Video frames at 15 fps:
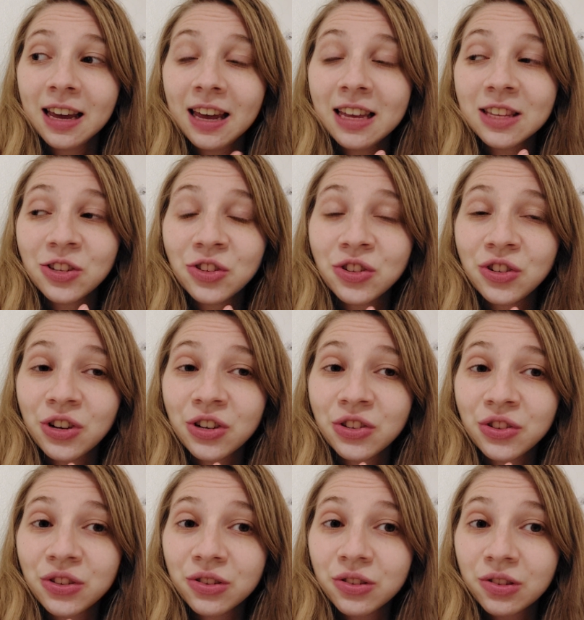it's
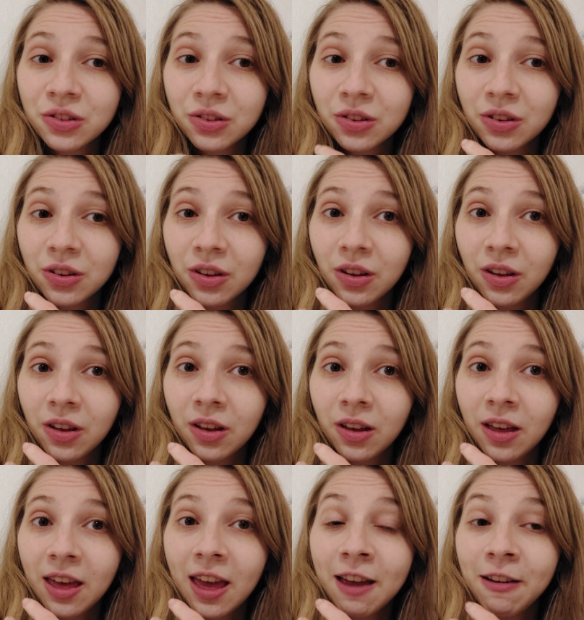just
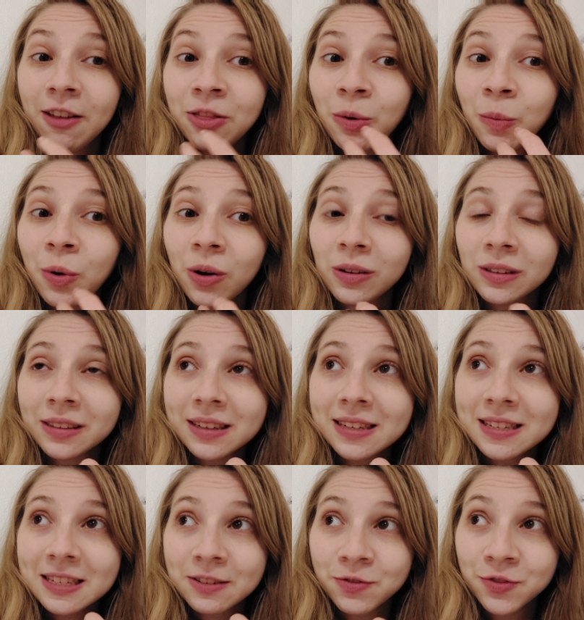the world
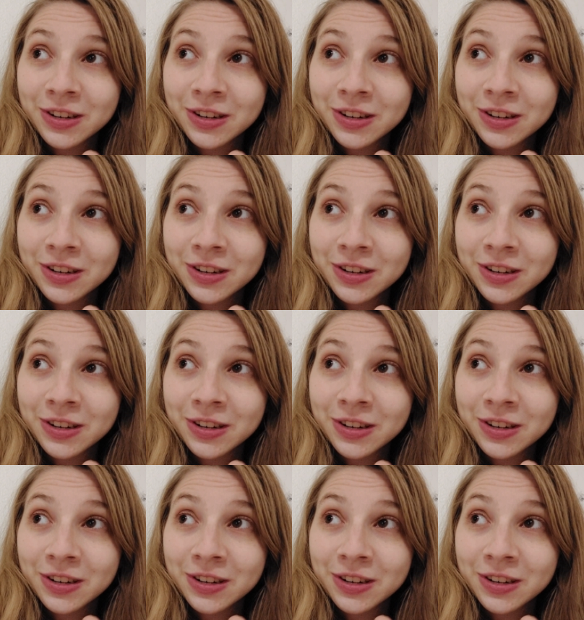is